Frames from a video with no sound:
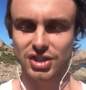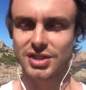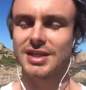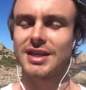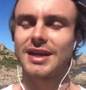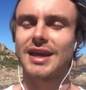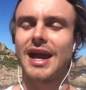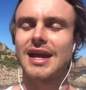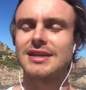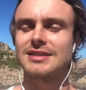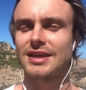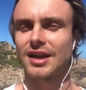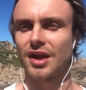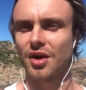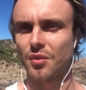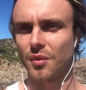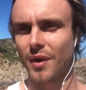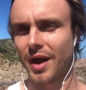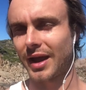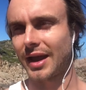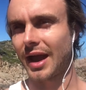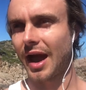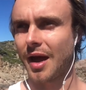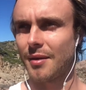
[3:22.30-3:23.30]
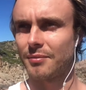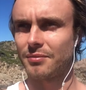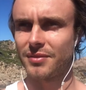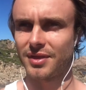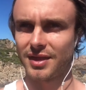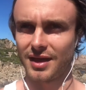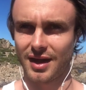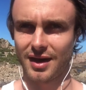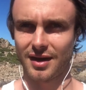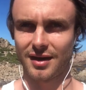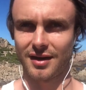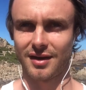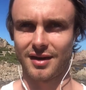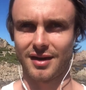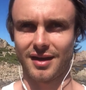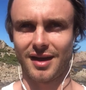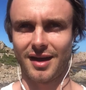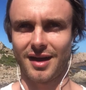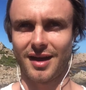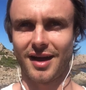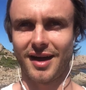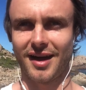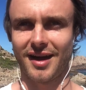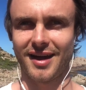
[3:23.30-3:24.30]
in case I don't wake up, then
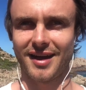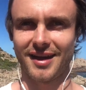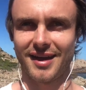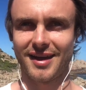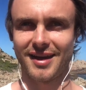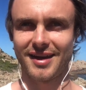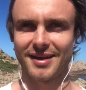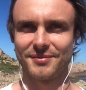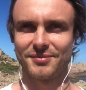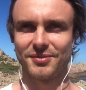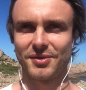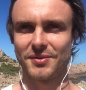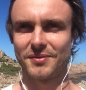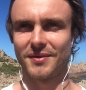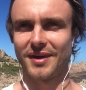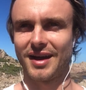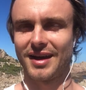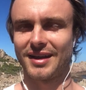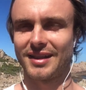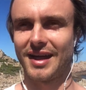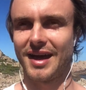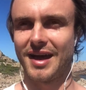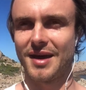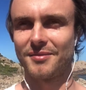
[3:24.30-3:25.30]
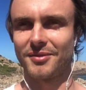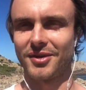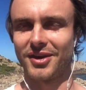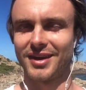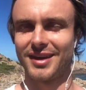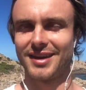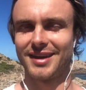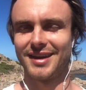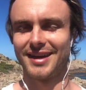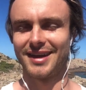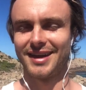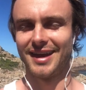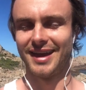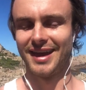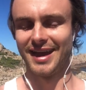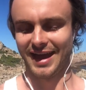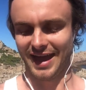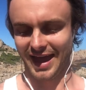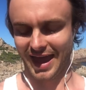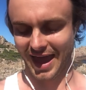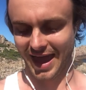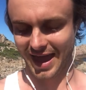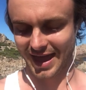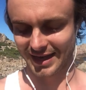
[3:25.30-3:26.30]
I put my alarm on,
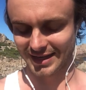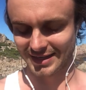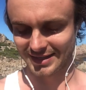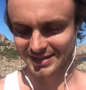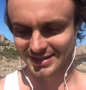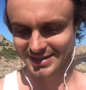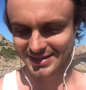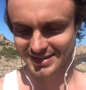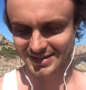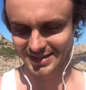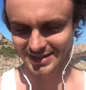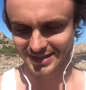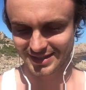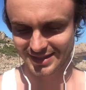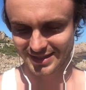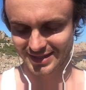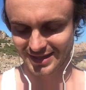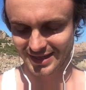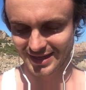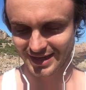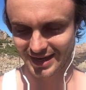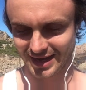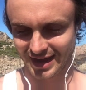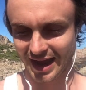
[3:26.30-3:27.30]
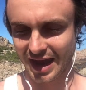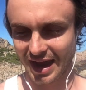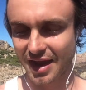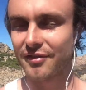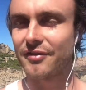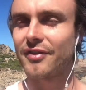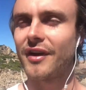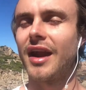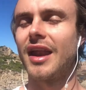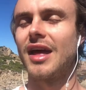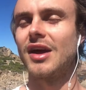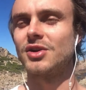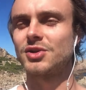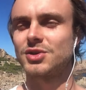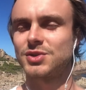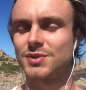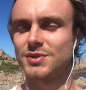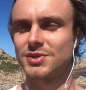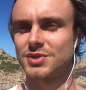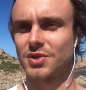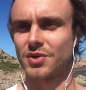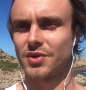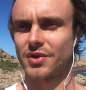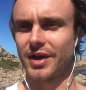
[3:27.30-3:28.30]
and everyone else
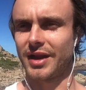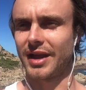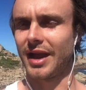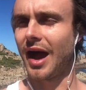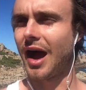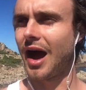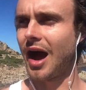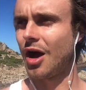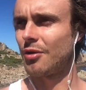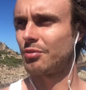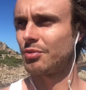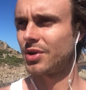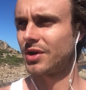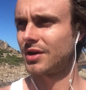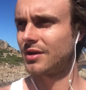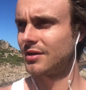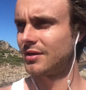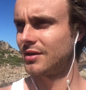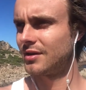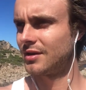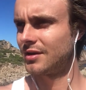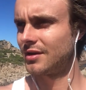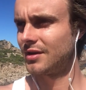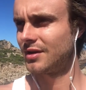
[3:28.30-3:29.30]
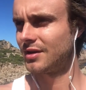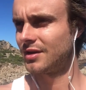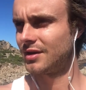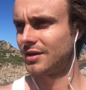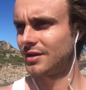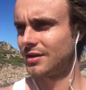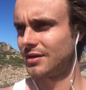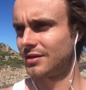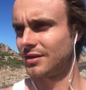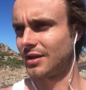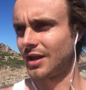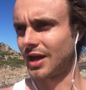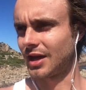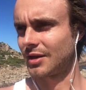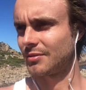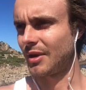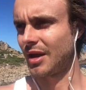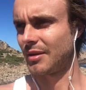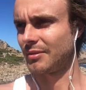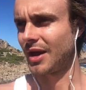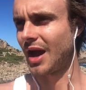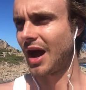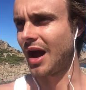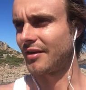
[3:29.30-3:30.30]
was already up, like
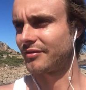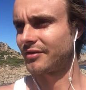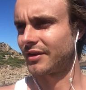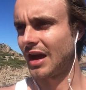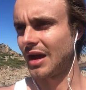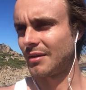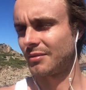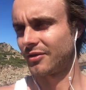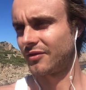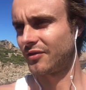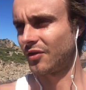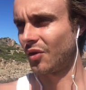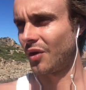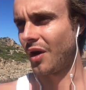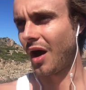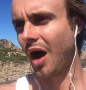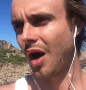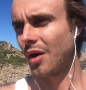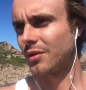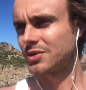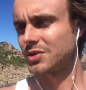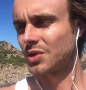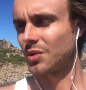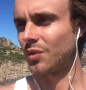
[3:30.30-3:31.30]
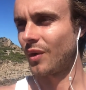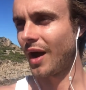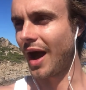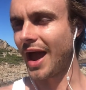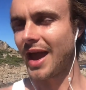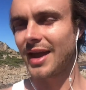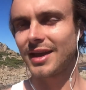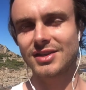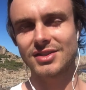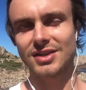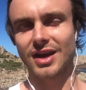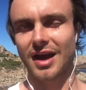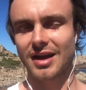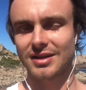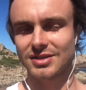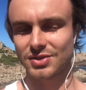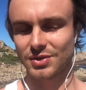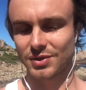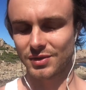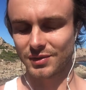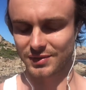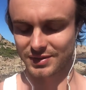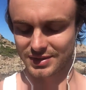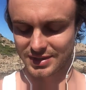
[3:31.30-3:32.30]
maybe half an hour before. I was awake, so I
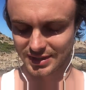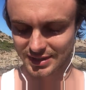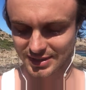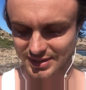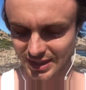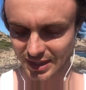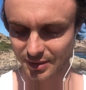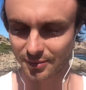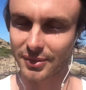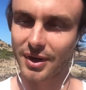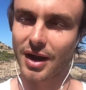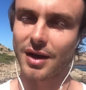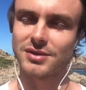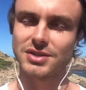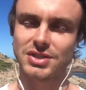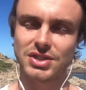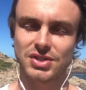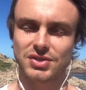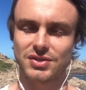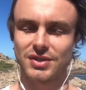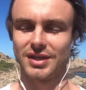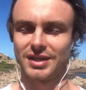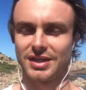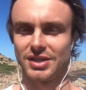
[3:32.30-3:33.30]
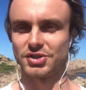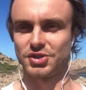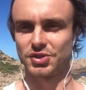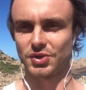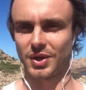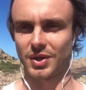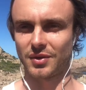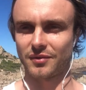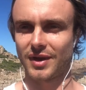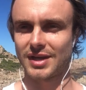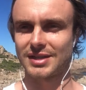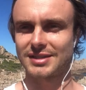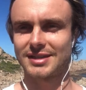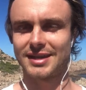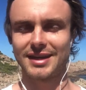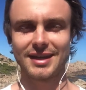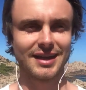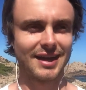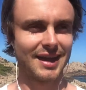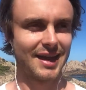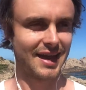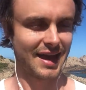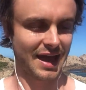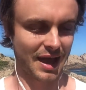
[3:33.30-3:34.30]
sort of was listening, but I was just really enjoying resting.
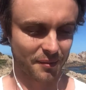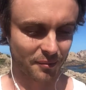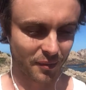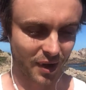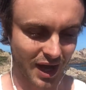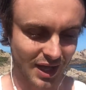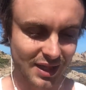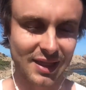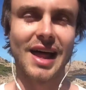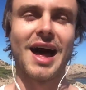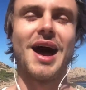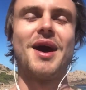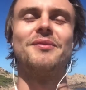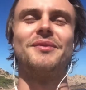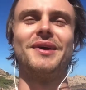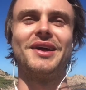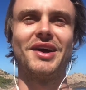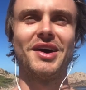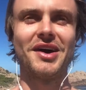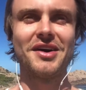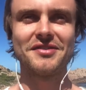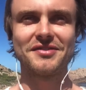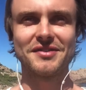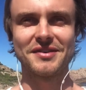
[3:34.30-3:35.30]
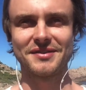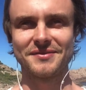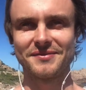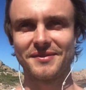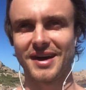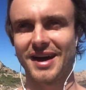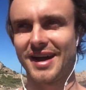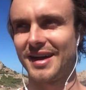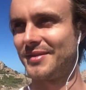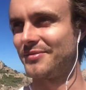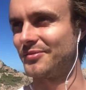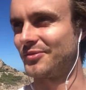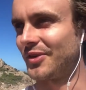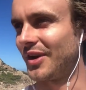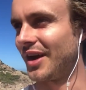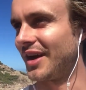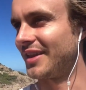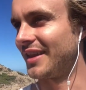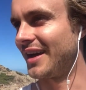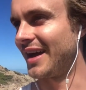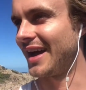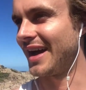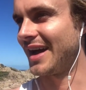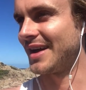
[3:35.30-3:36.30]
And my alarm went off, and my
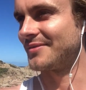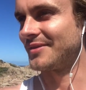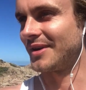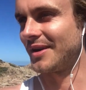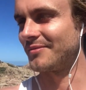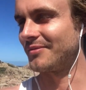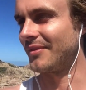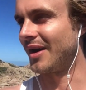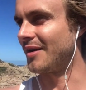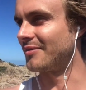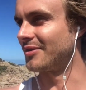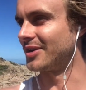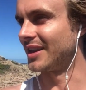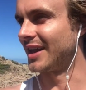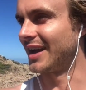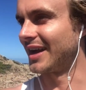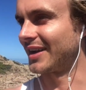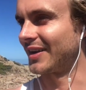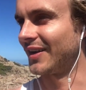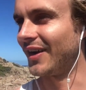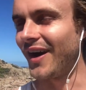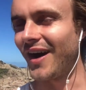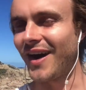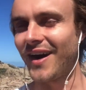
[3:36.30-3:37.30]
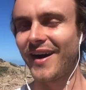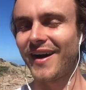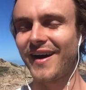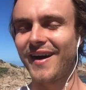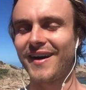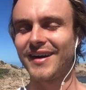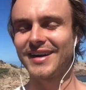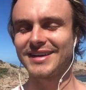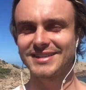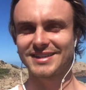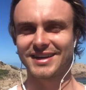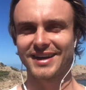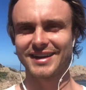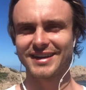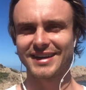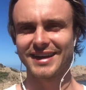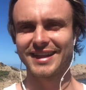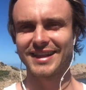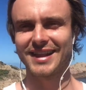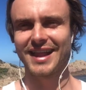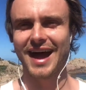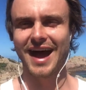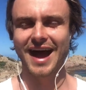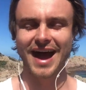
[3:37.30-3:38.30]
brother and my mum are like, "Oh, he's got an
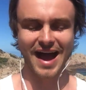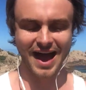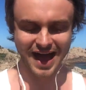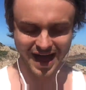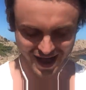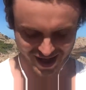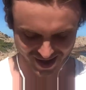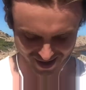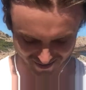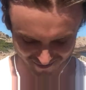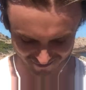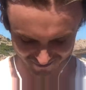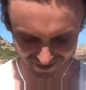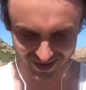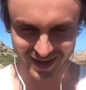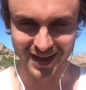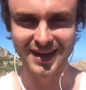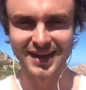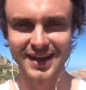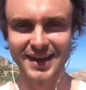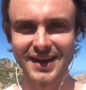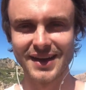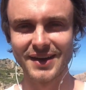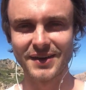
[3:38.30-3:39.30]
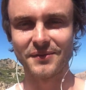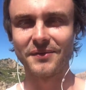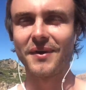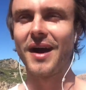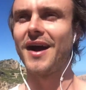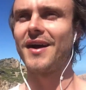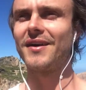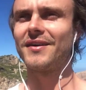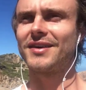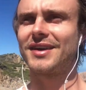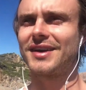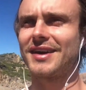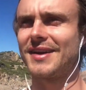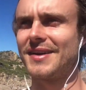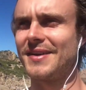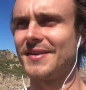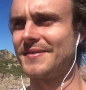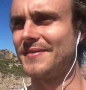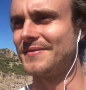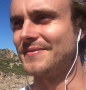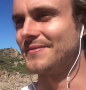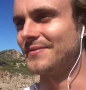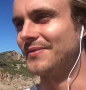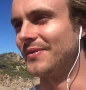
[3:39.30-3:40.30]
alarm!
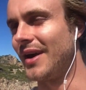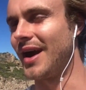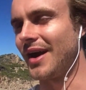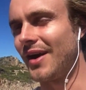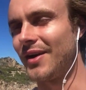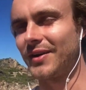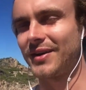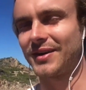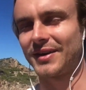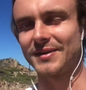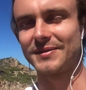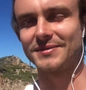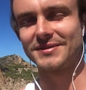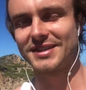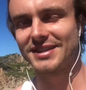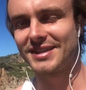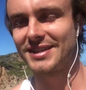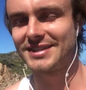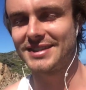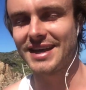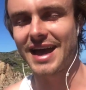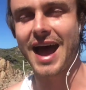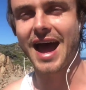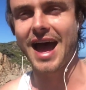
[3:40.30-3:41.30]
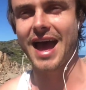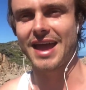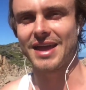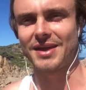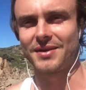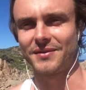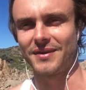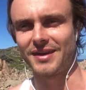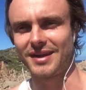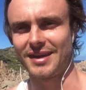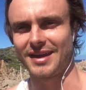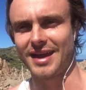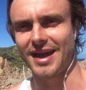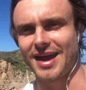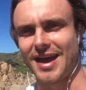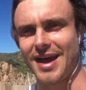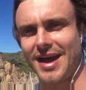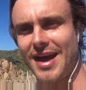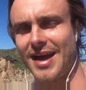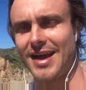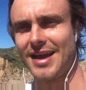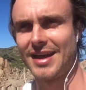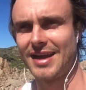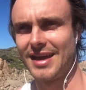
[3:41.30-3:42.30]
Welcome to the day.
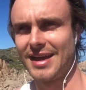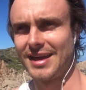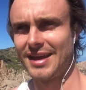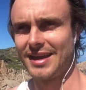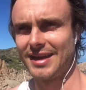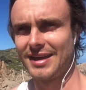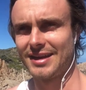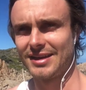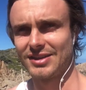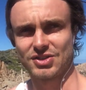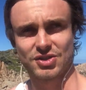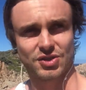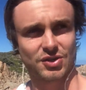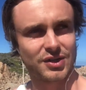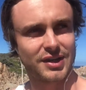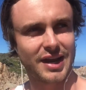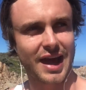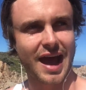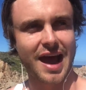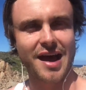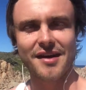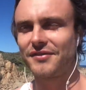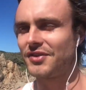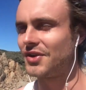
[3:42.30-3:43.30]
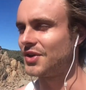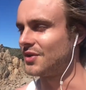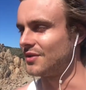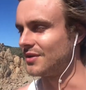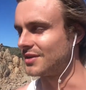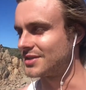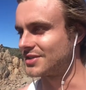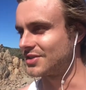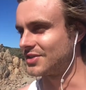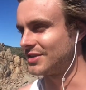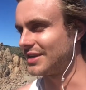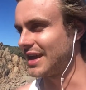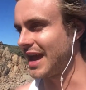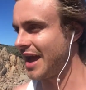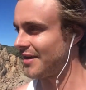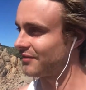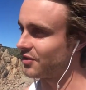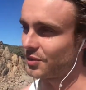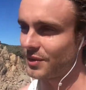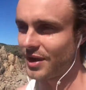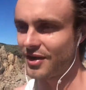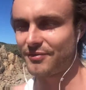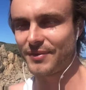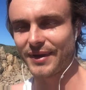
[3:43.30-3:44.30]
It's good to have you. It's good to have
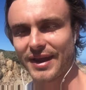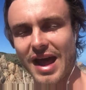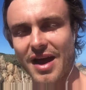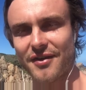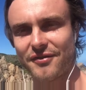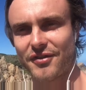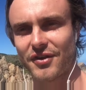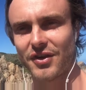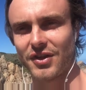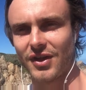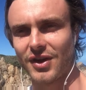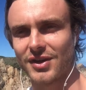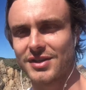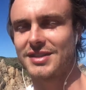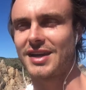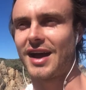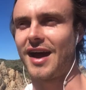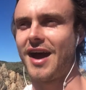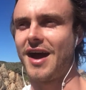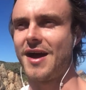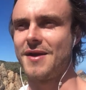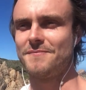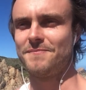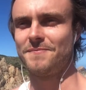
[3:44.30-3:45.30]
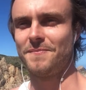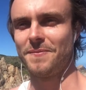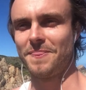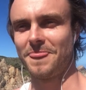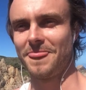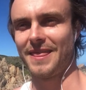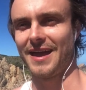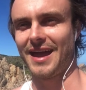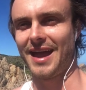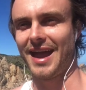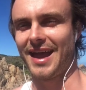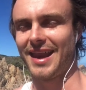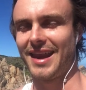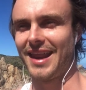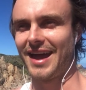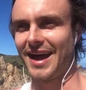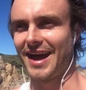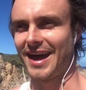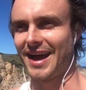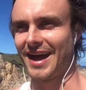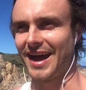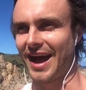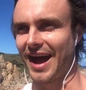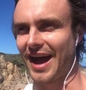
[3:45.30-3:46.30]
you. We've been up for a long time," and
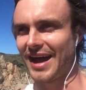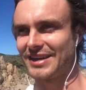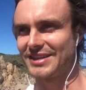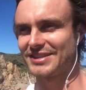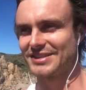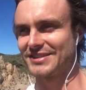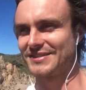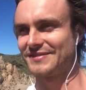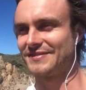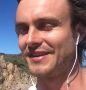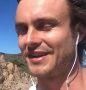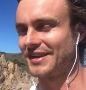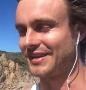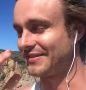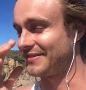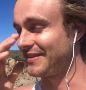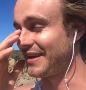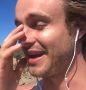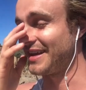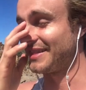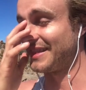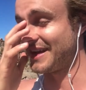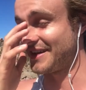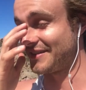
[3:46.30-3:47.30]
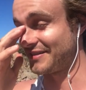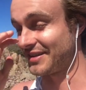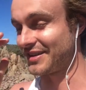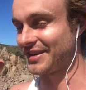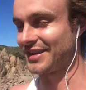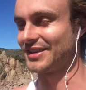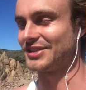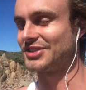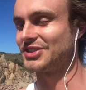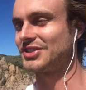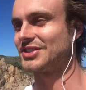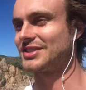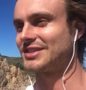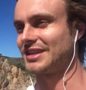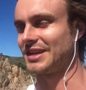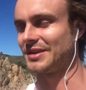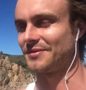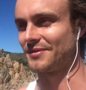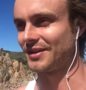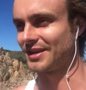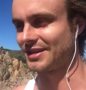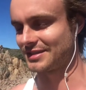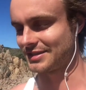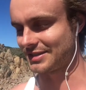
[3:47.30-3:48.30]
I just found that very
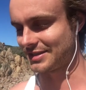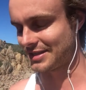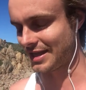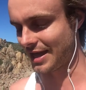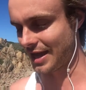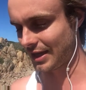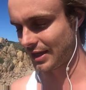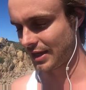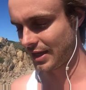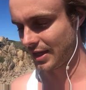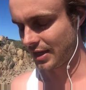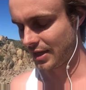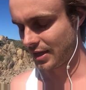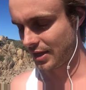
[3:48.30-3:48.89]
interesting because it's like